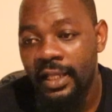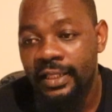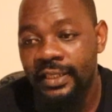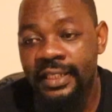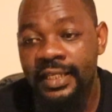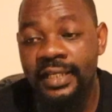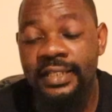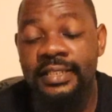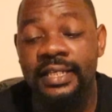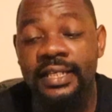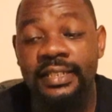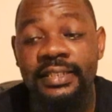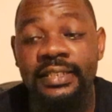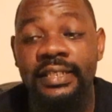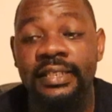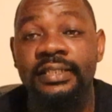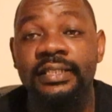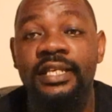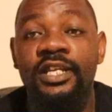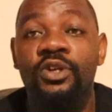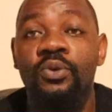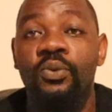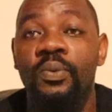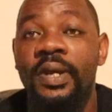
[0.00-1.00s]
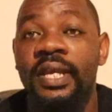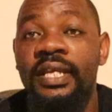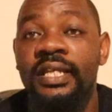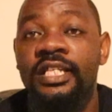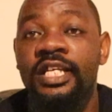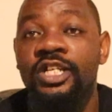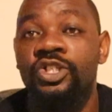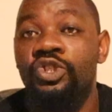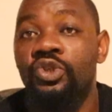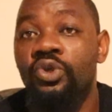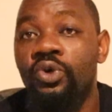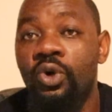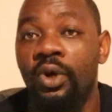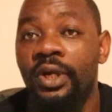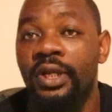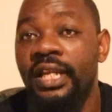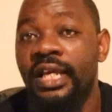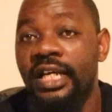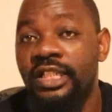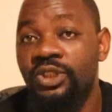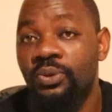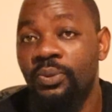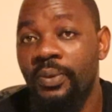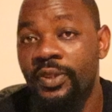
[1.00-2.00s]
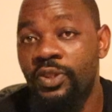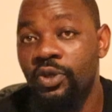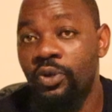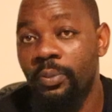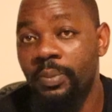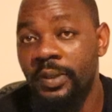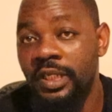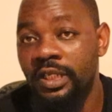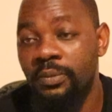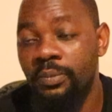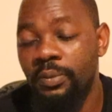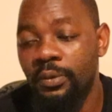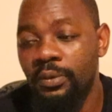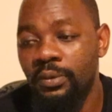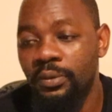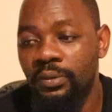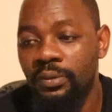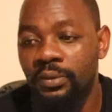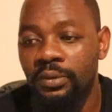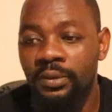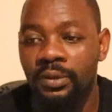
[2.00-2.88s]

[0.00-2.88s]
there is a certain way that you connect with your people